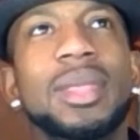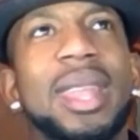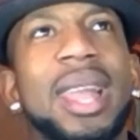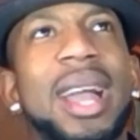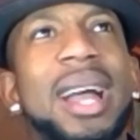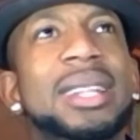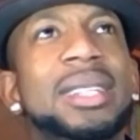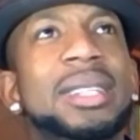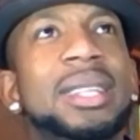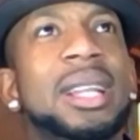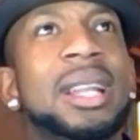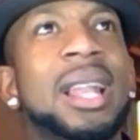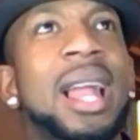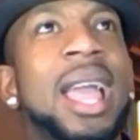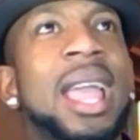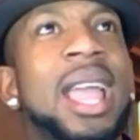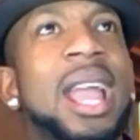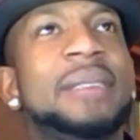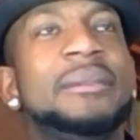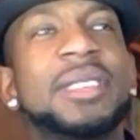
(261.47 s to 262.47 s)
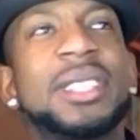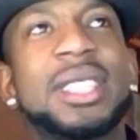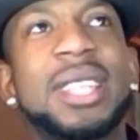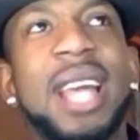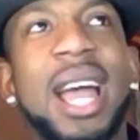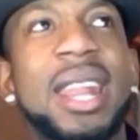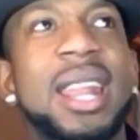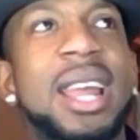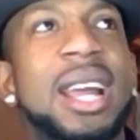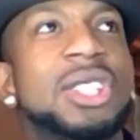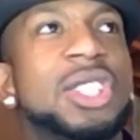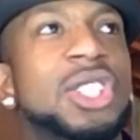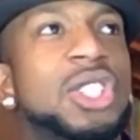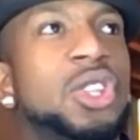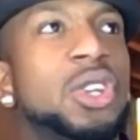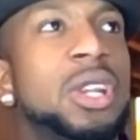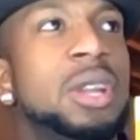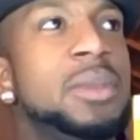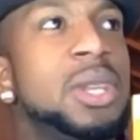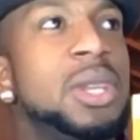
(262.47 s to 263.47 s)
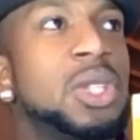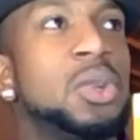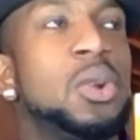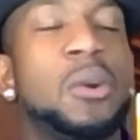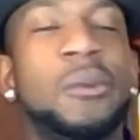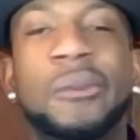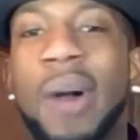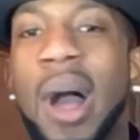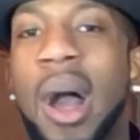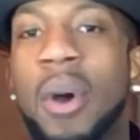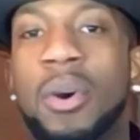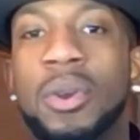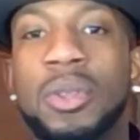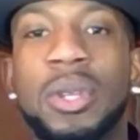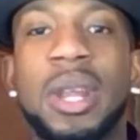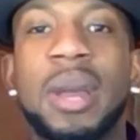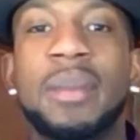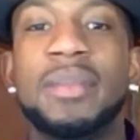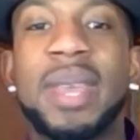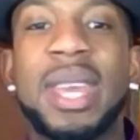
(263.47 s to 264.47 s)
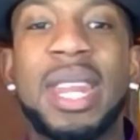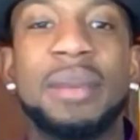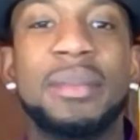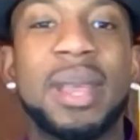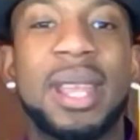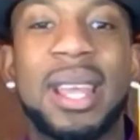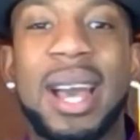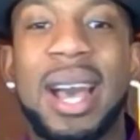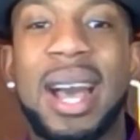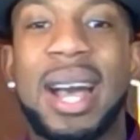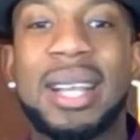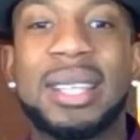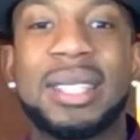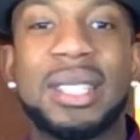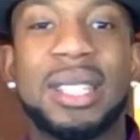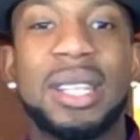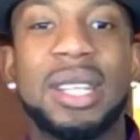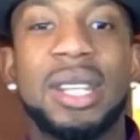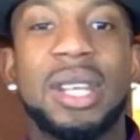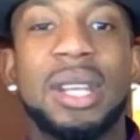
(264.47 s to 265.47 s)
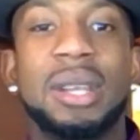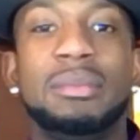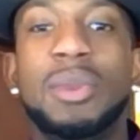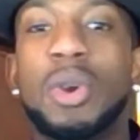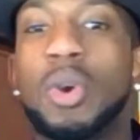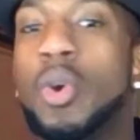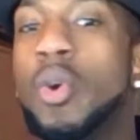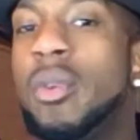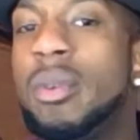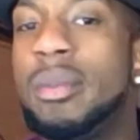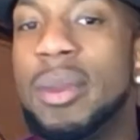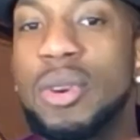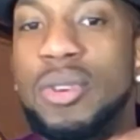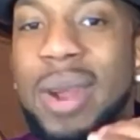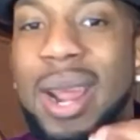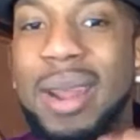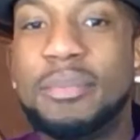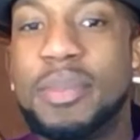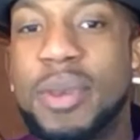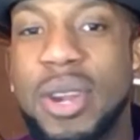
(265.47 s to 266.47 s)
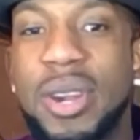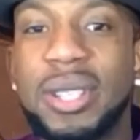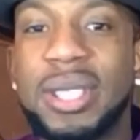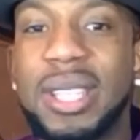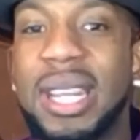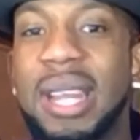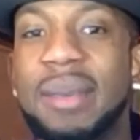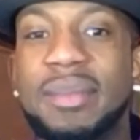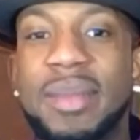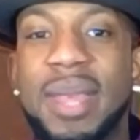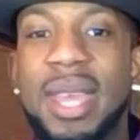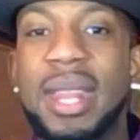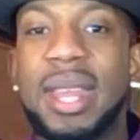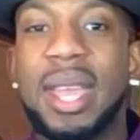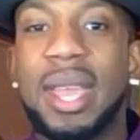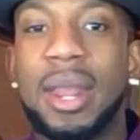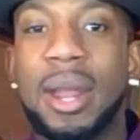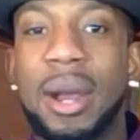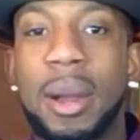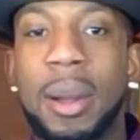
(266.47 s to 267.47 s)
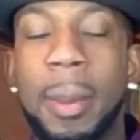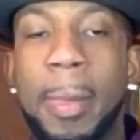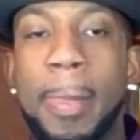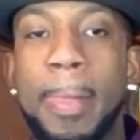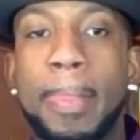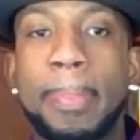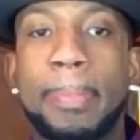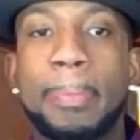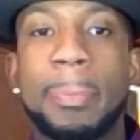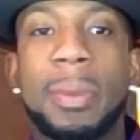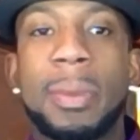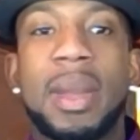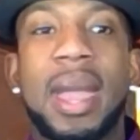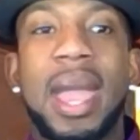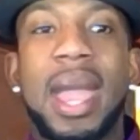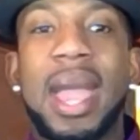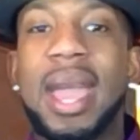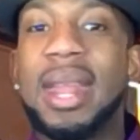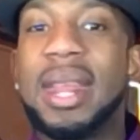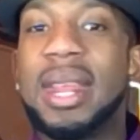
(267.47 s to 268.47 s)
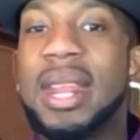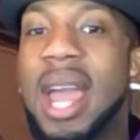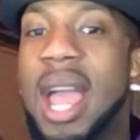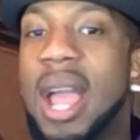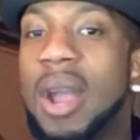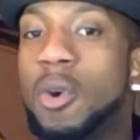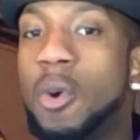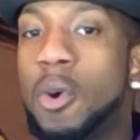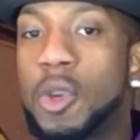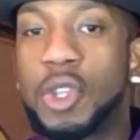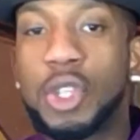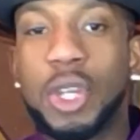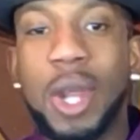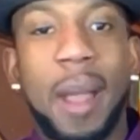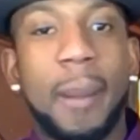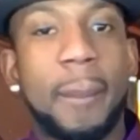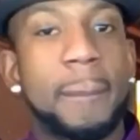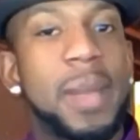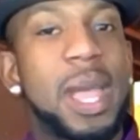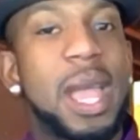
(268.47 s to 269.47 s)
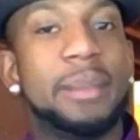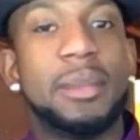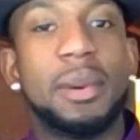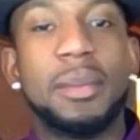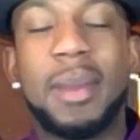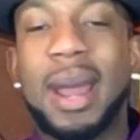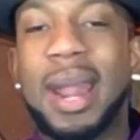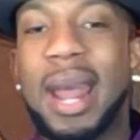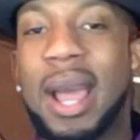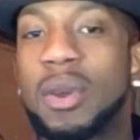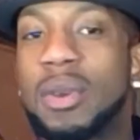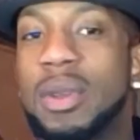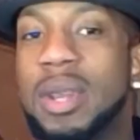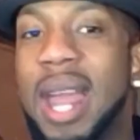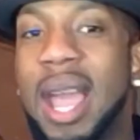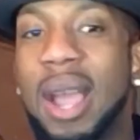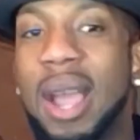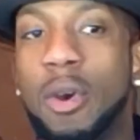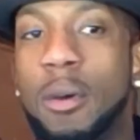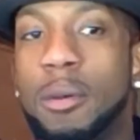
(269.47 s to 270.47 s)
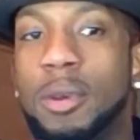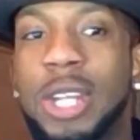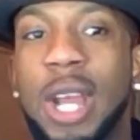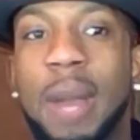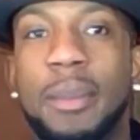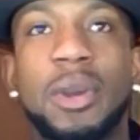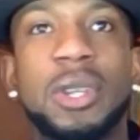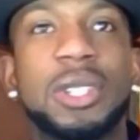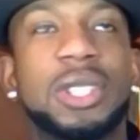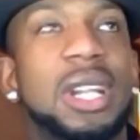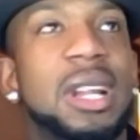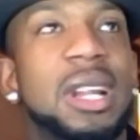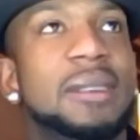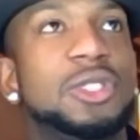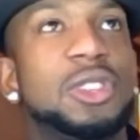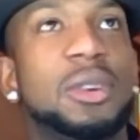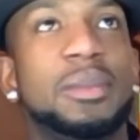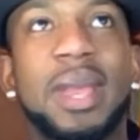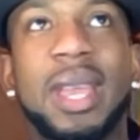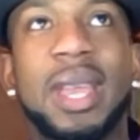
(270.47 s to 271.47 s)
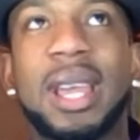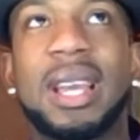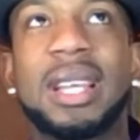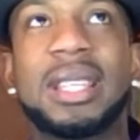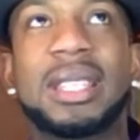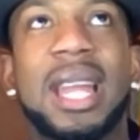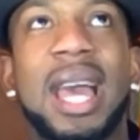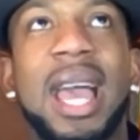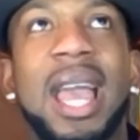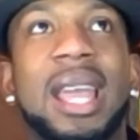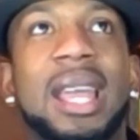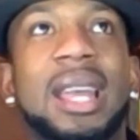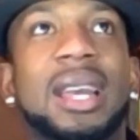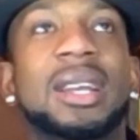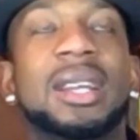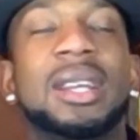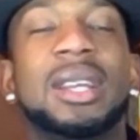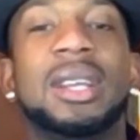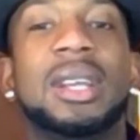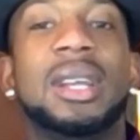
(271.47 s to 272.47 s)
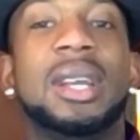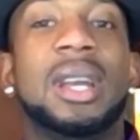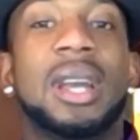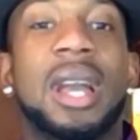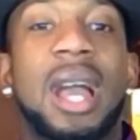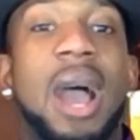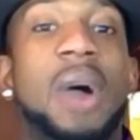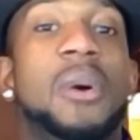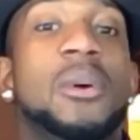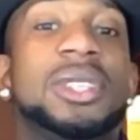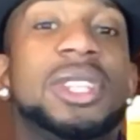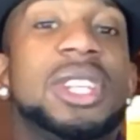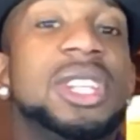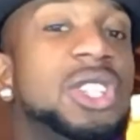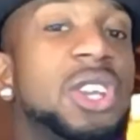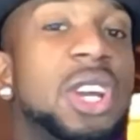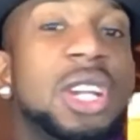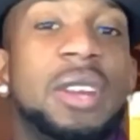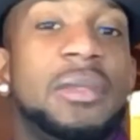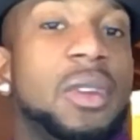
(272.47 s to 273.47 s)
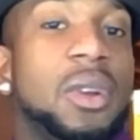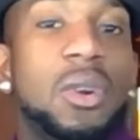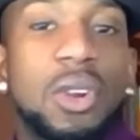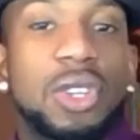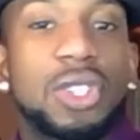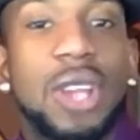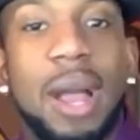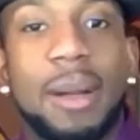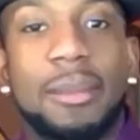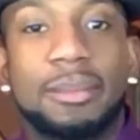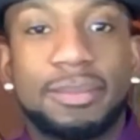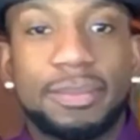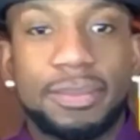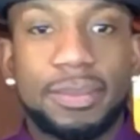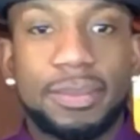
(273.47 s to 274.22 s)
Until like every Saturday and Sunday, me used to look forward to them day because we cook with my grandparents and them day, you know. And in a cook shop, me help my mother in a cook shop when she left Jamaica. It's like I was in charge of the cook shop.